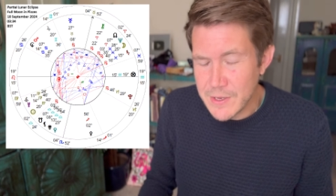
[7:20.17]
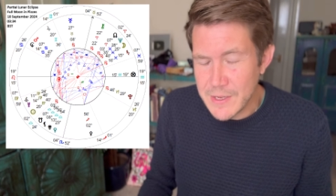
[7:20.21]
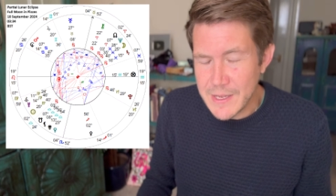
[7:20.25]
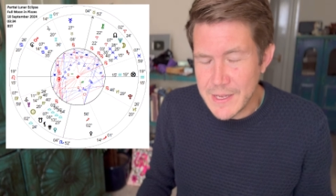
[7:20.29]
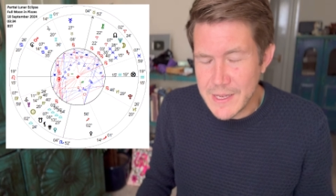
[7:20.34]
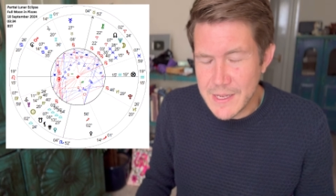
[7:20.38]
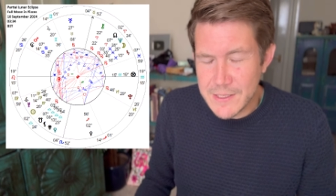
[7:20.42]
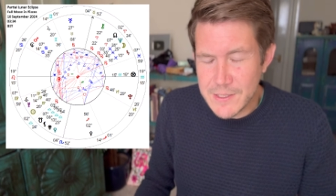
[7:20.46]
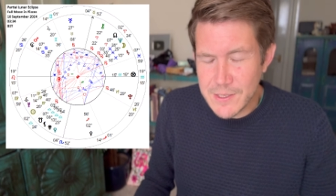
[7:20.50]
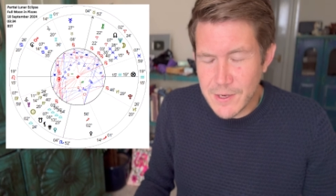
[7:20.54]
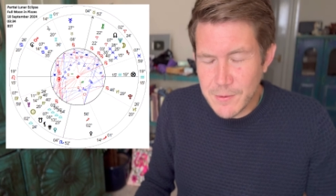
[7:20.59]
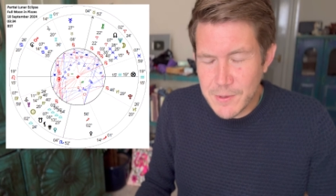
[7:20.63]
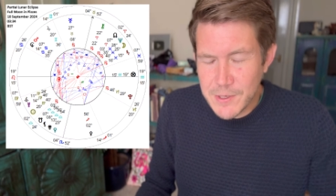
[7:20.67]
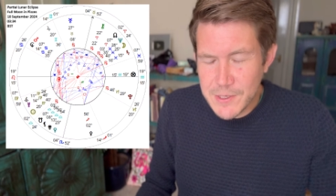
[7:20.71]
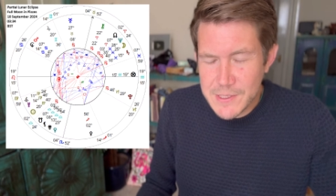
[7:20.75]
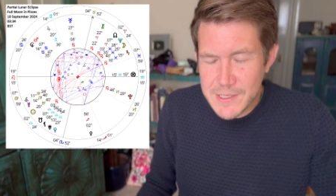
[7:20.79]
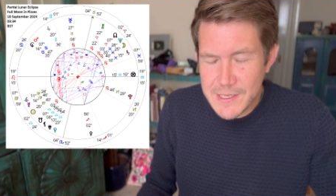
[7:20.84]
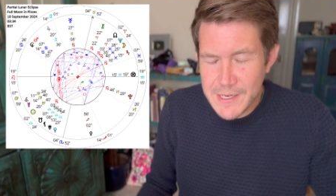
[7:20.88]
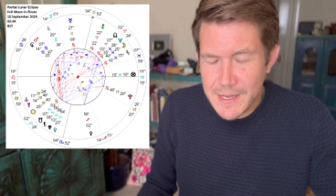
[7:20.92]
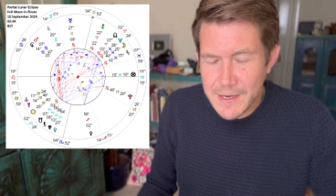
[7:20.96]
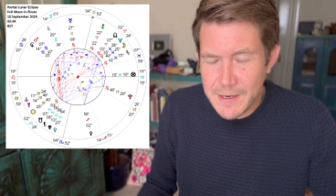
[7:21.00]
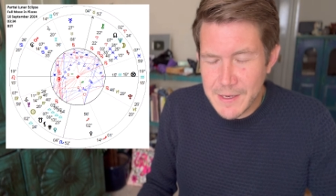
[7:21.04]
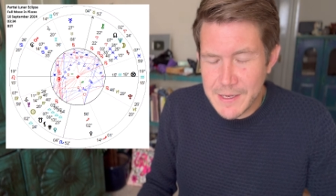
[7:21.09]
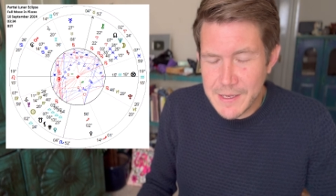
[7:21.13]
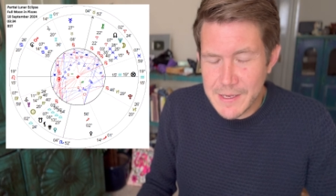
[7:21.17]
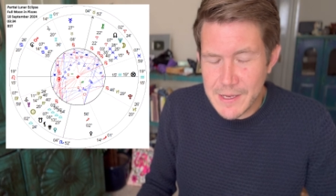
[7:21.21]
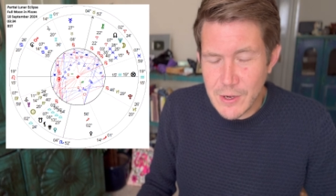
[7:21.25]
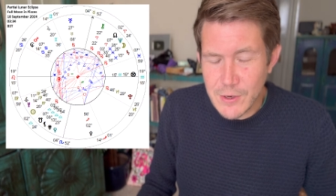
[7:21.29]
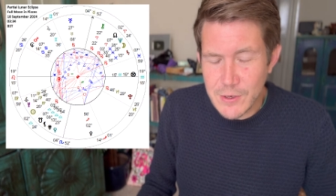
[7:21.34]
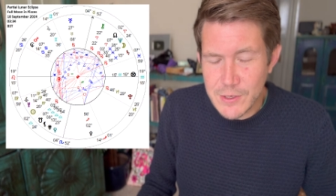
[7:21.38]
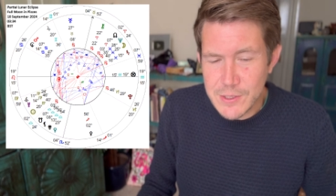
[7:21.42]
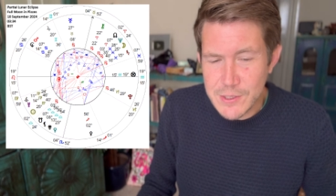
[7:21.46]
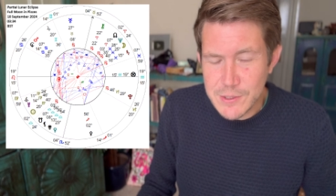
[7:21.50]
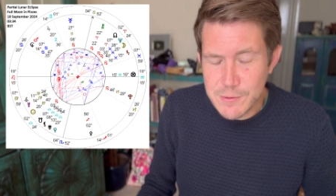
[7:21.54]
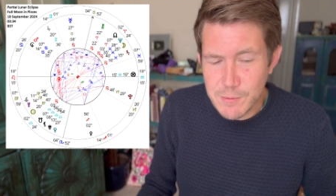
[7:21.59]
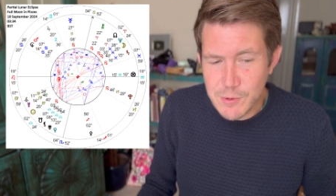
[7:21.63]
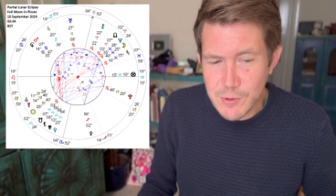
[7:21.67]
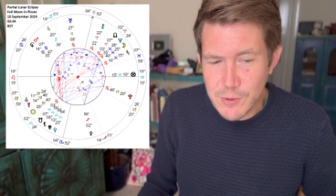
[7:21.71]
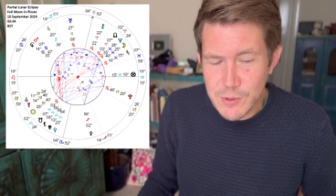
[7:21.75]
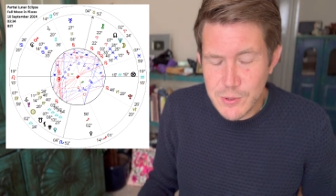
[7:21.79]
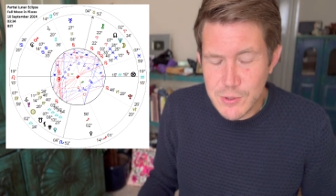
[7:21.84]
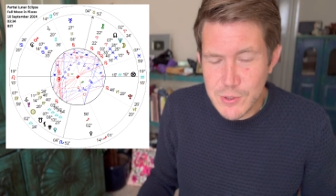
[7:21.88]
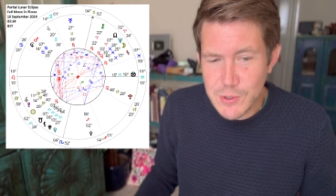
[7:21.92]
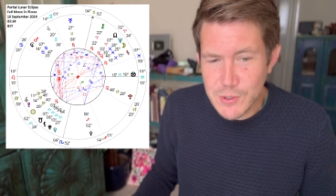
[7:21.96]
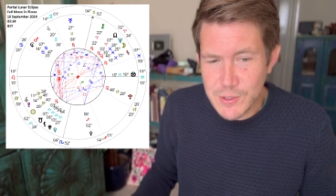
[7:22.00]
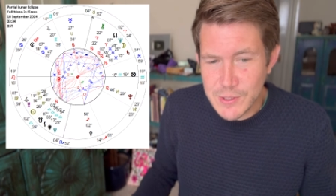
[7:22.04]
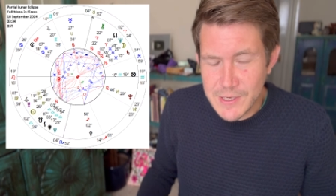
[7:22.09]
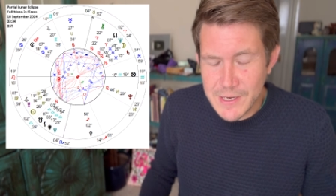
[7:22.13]
It's almost like on a
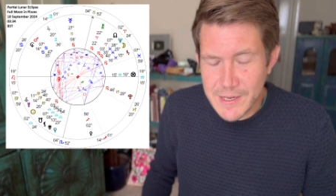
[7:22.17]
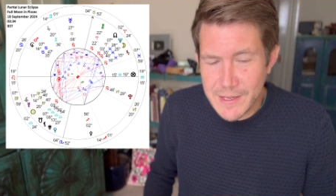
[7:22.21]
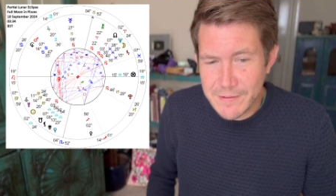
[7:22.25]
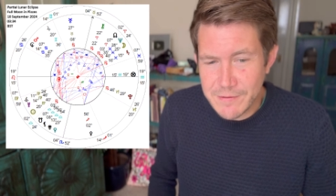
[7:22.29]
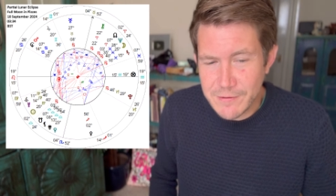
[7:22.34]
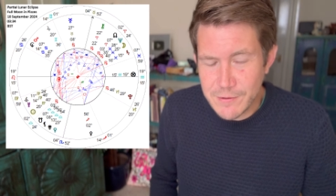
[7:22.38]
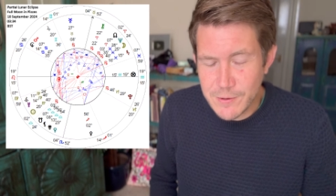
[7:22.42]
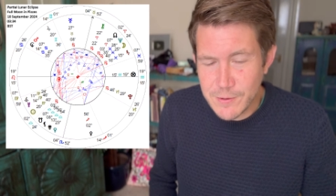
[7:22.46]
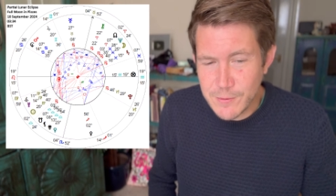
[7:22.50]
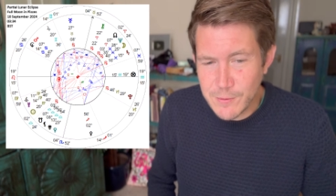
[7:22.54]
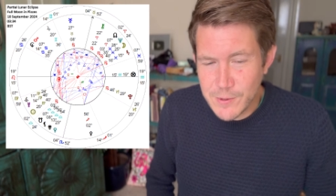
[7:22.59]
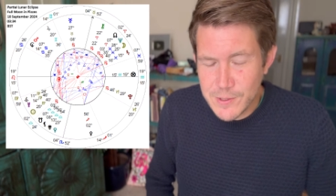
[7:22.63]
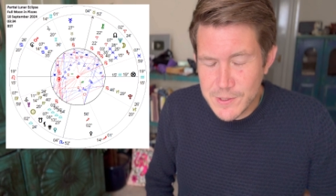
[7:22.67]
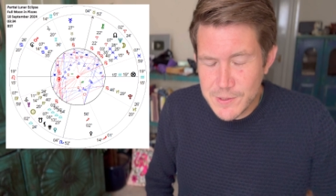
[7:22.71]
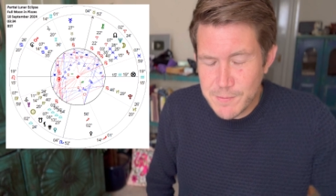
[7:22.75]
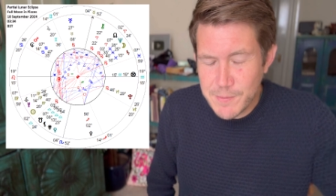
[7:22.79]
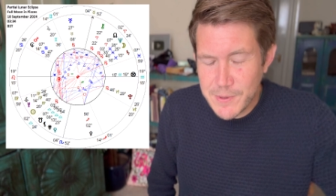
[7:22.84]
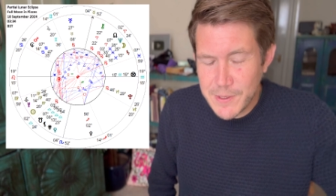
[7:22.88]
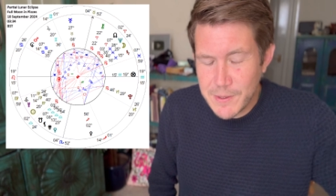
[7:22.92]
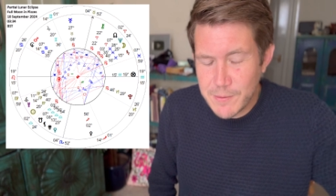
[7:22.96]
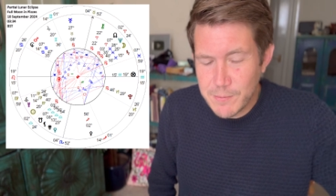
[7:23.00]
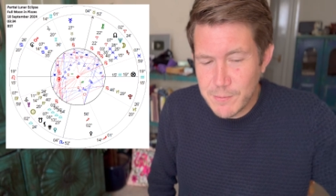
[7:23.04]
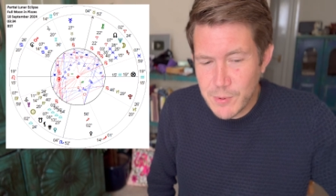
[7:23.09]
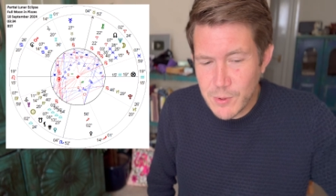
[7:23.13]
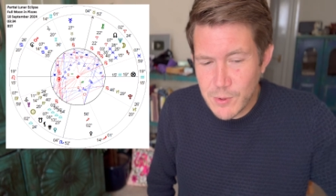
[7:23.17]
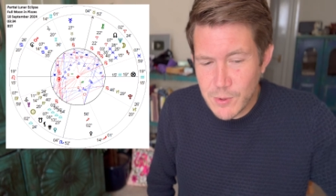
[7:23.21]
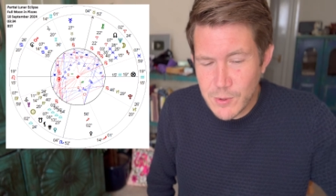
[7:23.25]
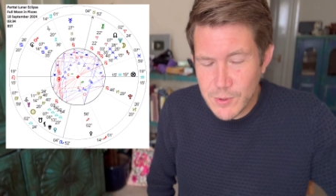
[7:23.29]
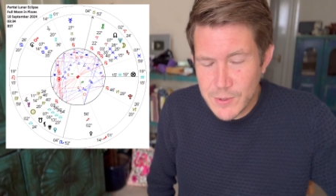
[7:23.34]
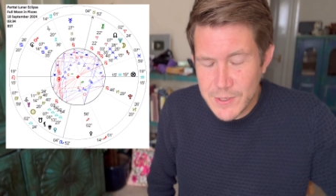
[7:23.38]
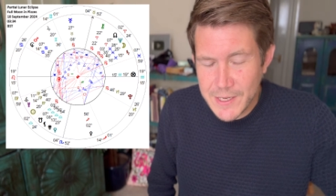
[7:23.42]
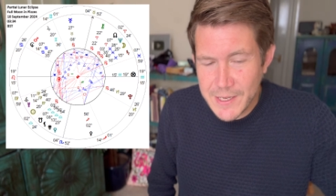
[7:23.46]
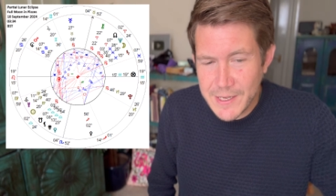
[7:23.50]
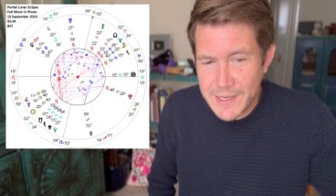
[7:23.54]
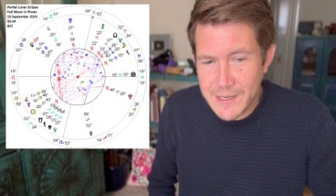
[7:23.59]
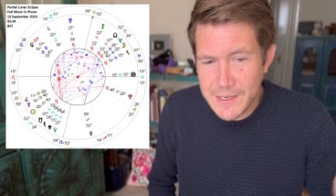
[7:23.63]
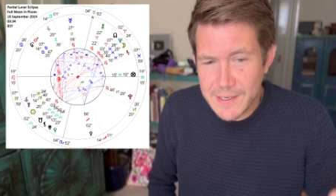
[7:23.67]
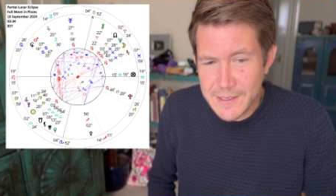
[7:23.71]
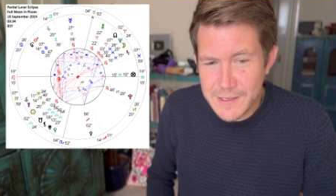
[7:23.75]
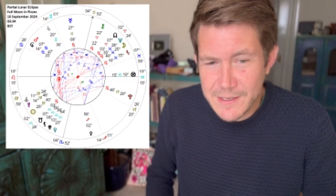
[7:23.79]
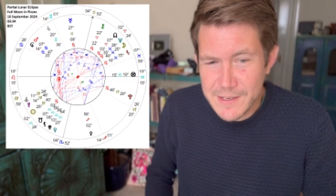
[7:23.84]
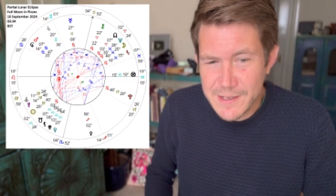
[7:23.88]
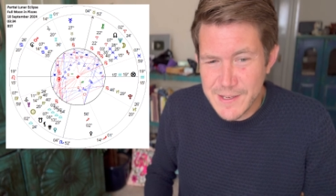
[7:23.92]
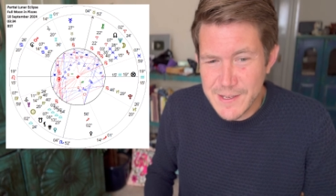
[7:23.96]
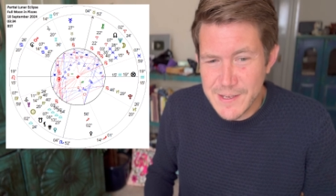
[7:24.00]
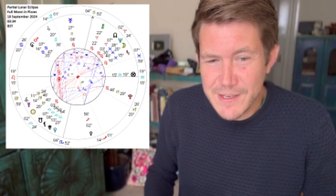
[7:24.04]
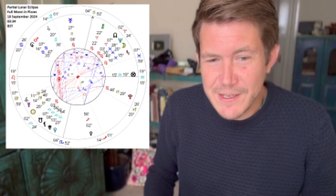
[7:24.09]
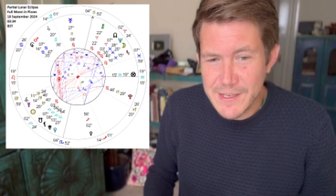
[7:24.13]
spiritual level, what's being poured in
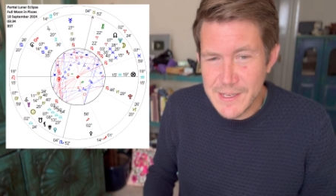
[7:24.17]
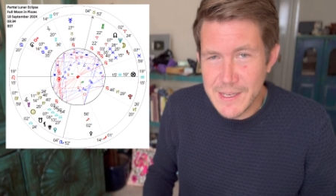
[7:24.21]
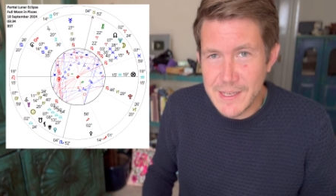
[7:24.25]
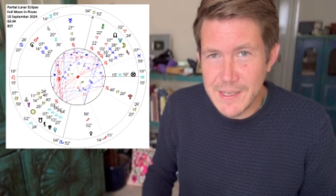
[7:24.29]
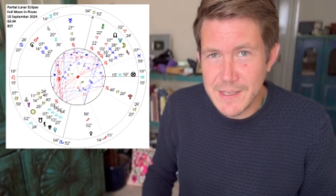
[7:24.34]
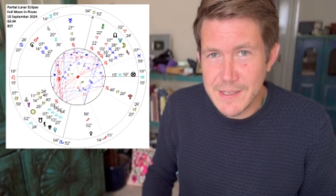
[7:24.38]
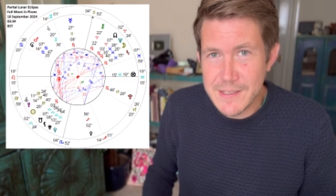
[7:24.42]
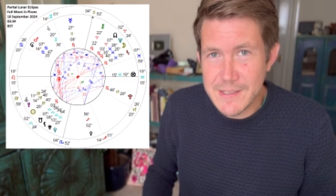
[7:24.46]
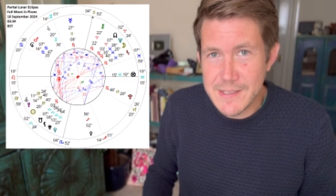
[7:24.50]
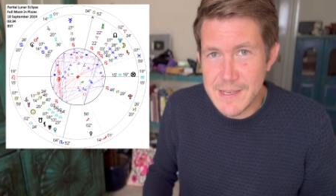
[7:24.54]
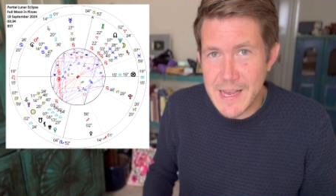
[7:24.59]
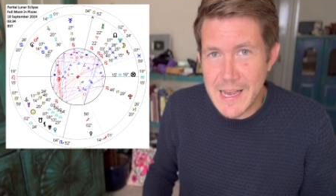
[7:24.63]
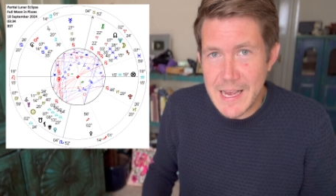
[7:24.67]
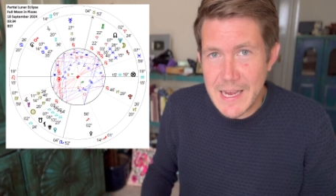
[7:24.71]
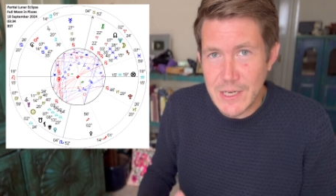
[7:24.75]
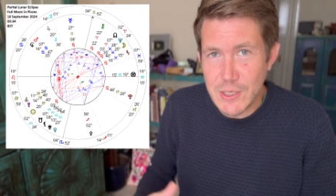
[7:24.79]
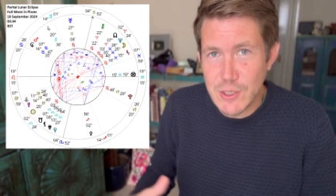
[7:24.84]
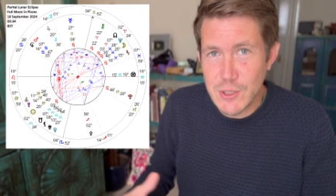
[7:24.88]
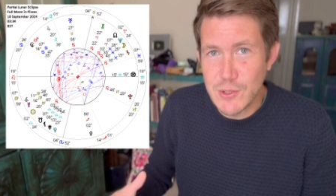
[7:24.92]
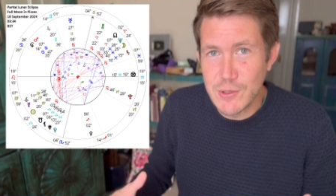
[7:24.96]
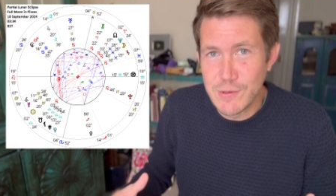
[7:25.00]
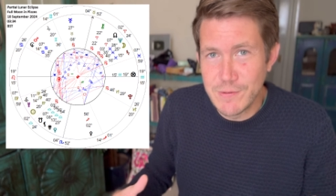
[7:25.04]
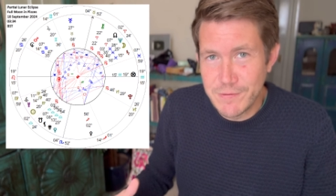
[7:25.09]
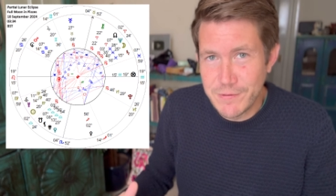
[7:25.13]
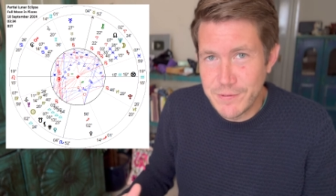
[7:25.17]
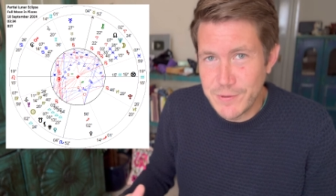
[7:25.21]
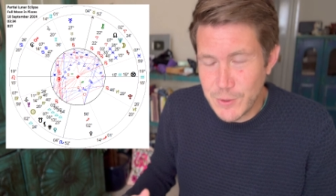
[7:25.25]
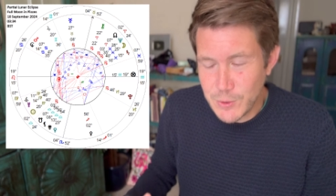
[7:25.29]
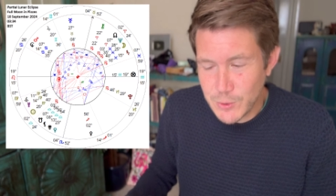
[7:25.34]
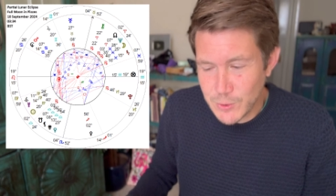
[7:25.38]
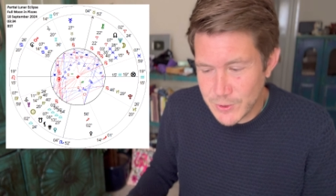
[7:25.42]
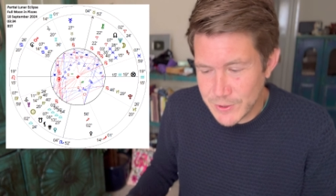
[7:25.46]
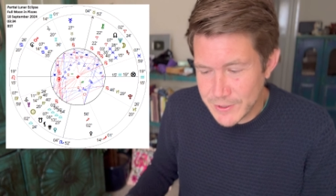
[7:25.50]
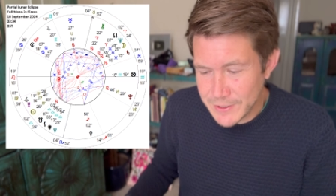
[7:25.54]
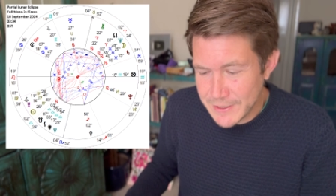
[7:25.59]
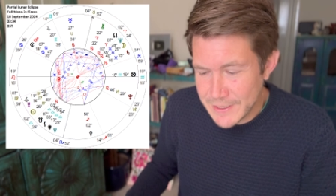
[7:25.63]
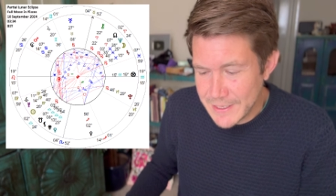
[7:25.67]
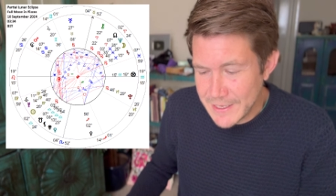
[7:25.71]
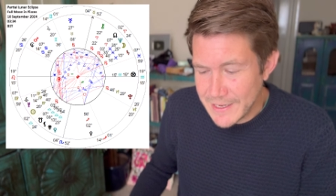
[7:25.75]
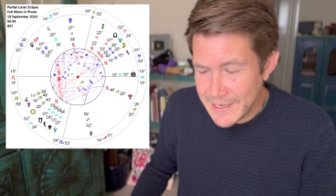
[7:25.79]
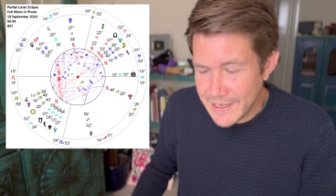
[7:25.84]
is action fuel.